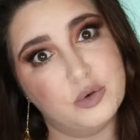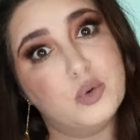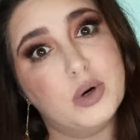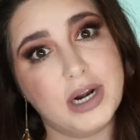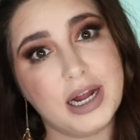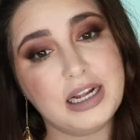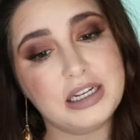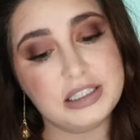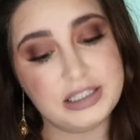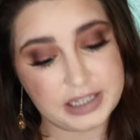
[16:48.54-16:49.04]
we're
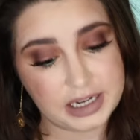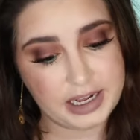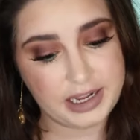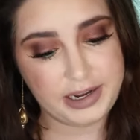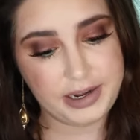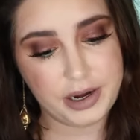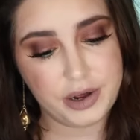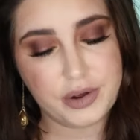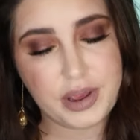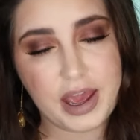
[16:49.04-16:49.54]
not
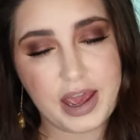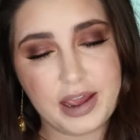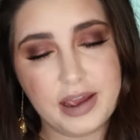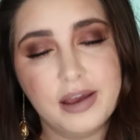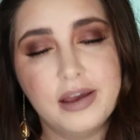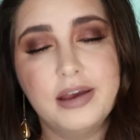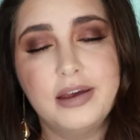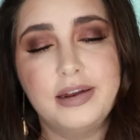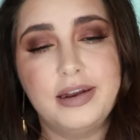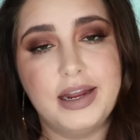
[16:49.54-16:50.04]
done, okay?
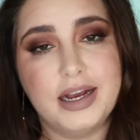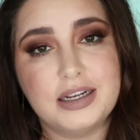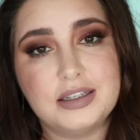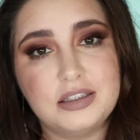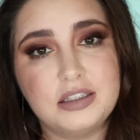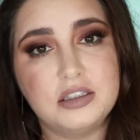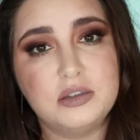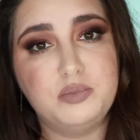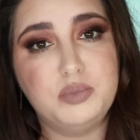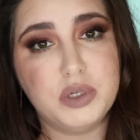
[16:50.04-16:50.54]

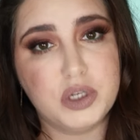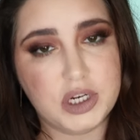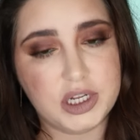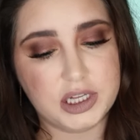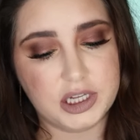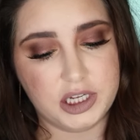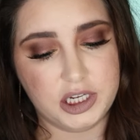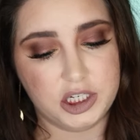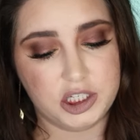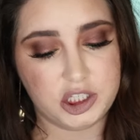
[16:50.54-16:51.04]
Next is
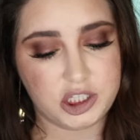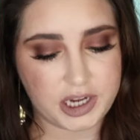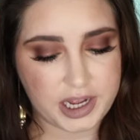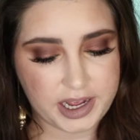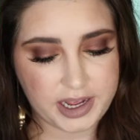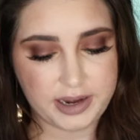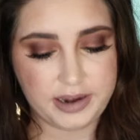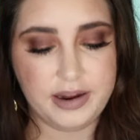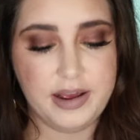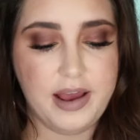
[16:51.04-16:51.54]
Beautylish,
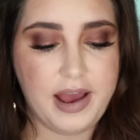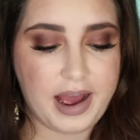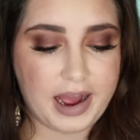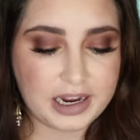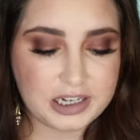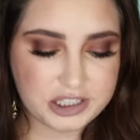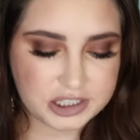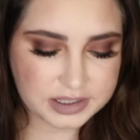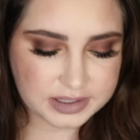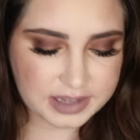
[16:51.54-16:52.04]
and
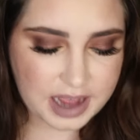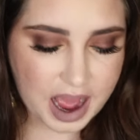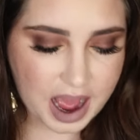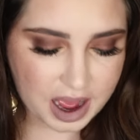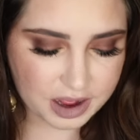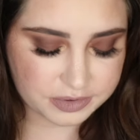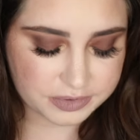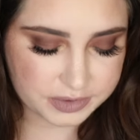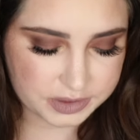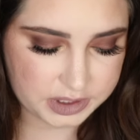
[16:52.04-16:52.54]
I just
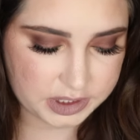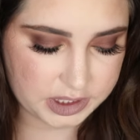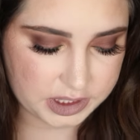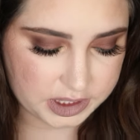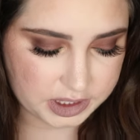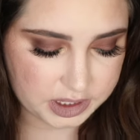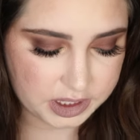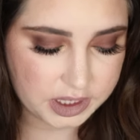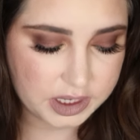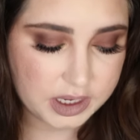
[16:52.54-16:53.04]
have
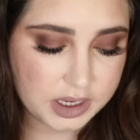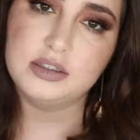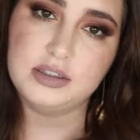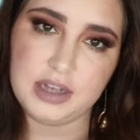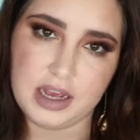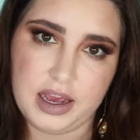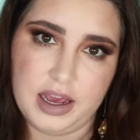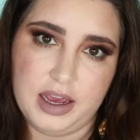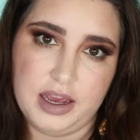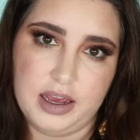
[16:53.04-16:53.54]
to
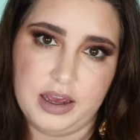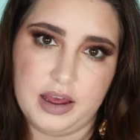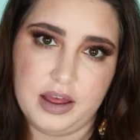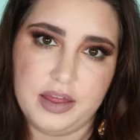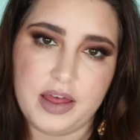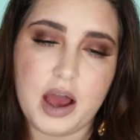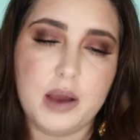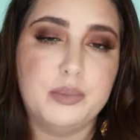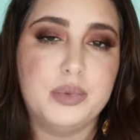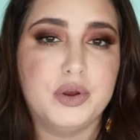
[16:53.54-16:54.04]
say
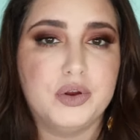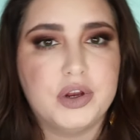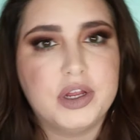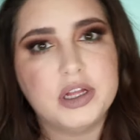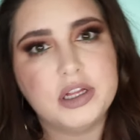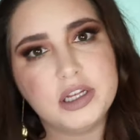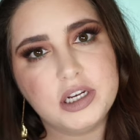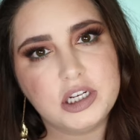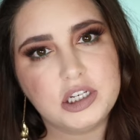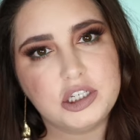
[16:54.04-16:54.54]
that
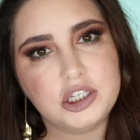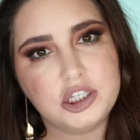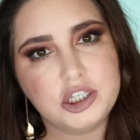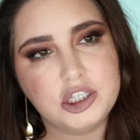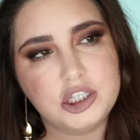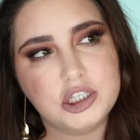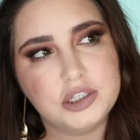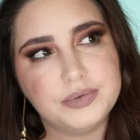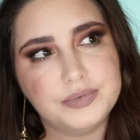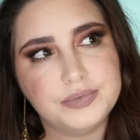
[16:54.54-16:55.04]
Beautylish,
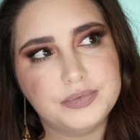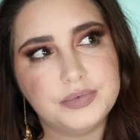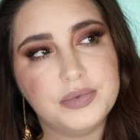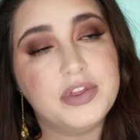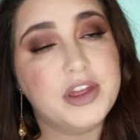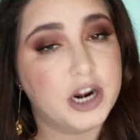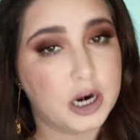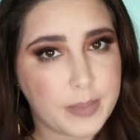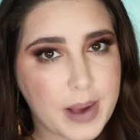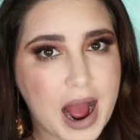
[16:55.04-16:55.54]

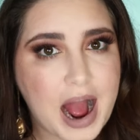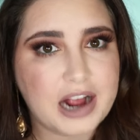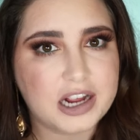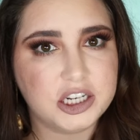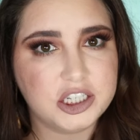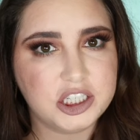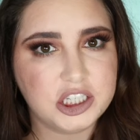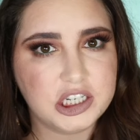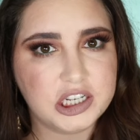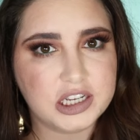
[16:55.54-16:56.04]
their
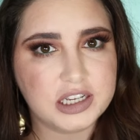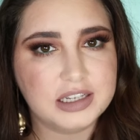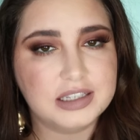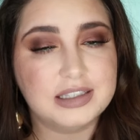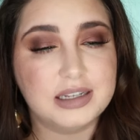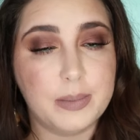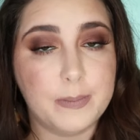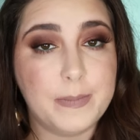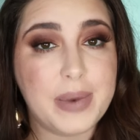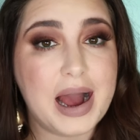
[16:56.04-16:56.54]
packaging
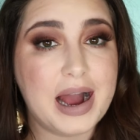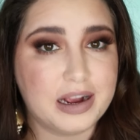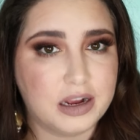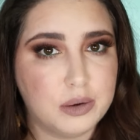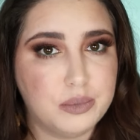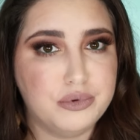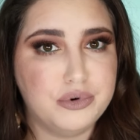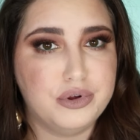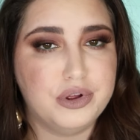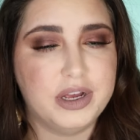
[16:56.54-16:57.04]
is
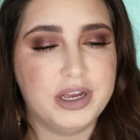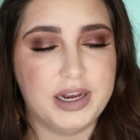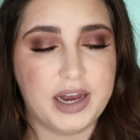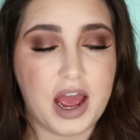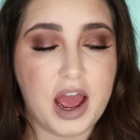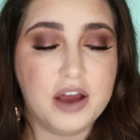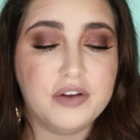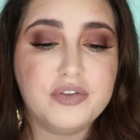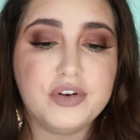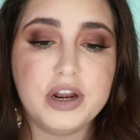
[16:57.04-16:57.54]
impeccable, and
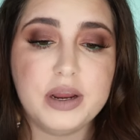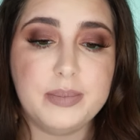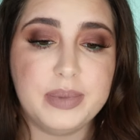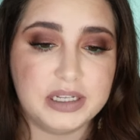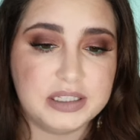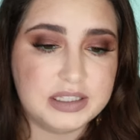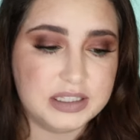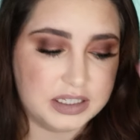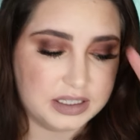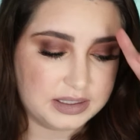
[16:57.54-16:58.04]
every
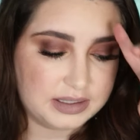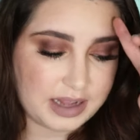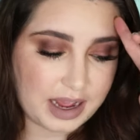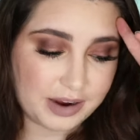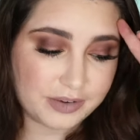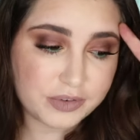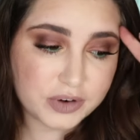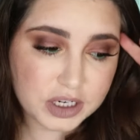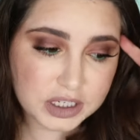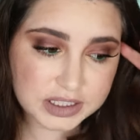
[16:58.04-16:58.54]
business,
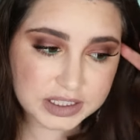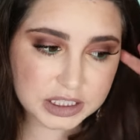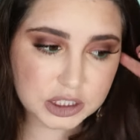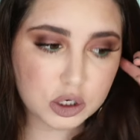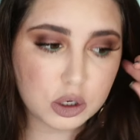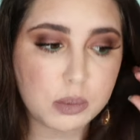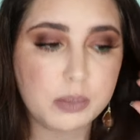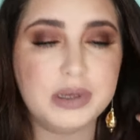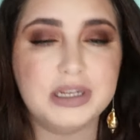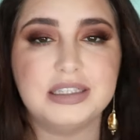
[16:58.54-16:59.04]
every
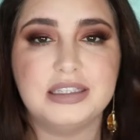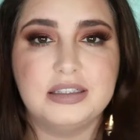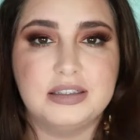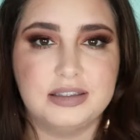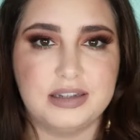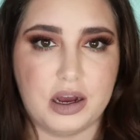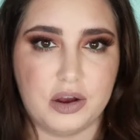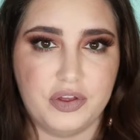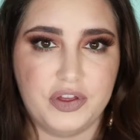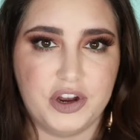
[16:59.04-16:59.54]
single
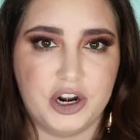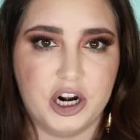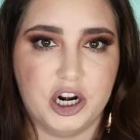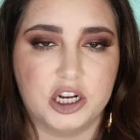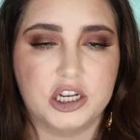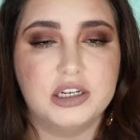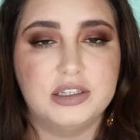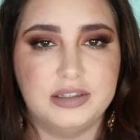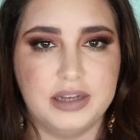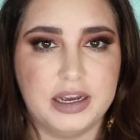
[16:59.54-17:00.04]
business out there
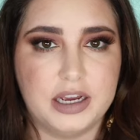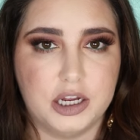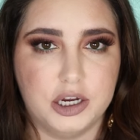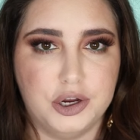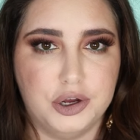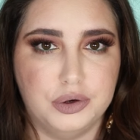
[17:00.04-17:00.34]
could take a